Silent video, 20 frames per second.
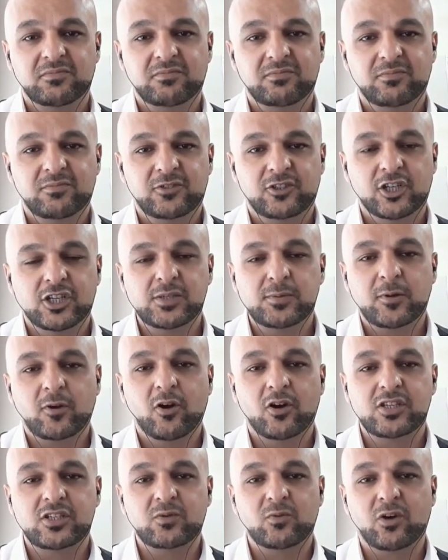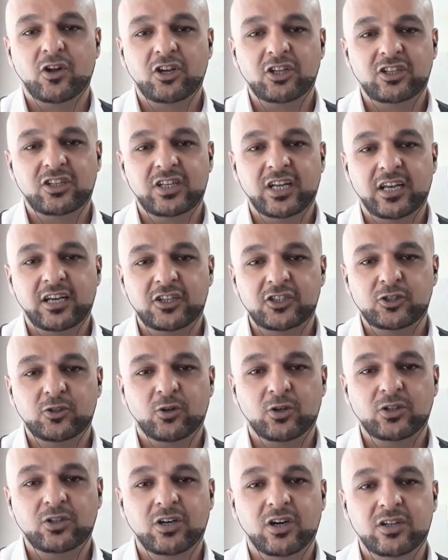just because you wanted to take a
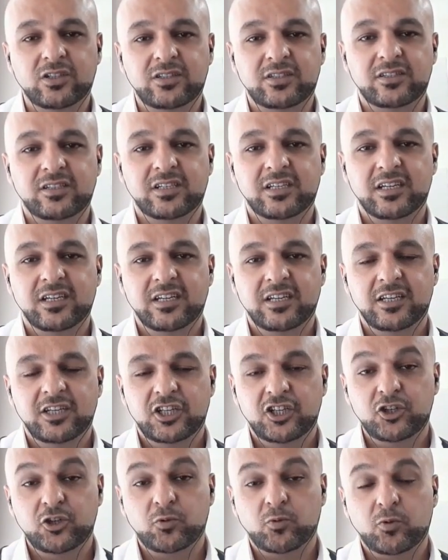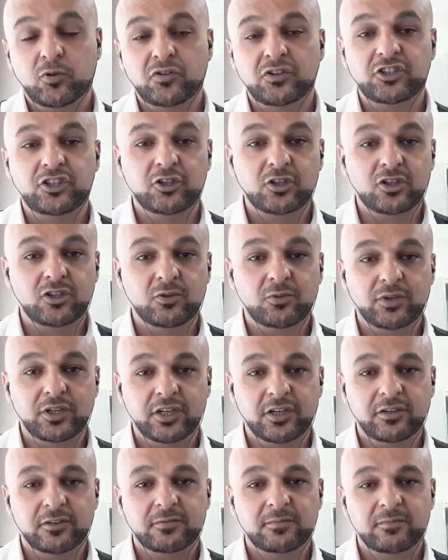shortcut, you ruined your career.
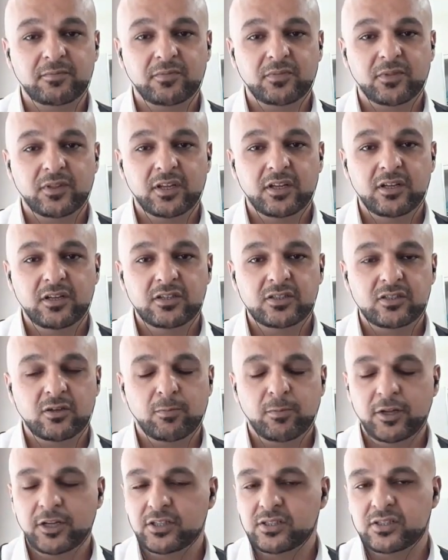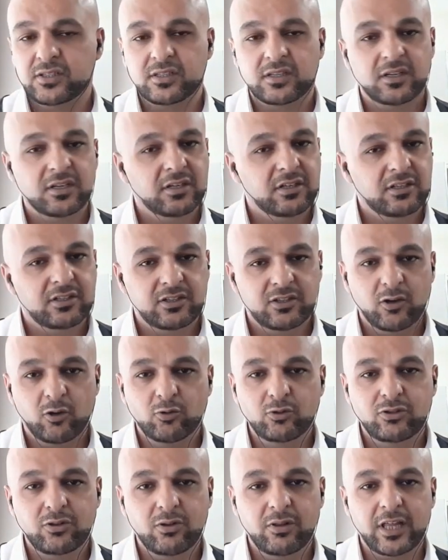So please, don't
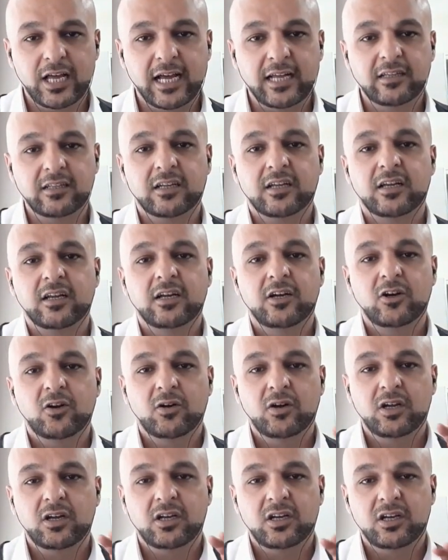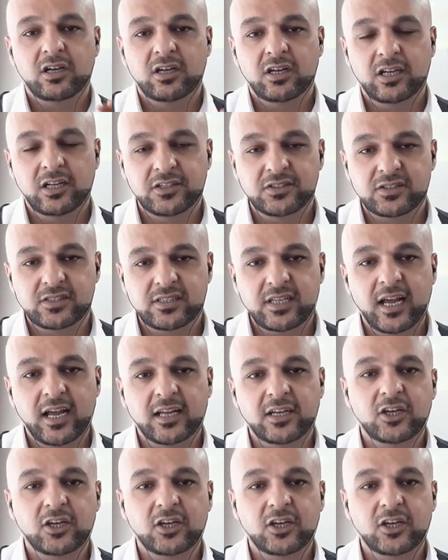do that. Instead,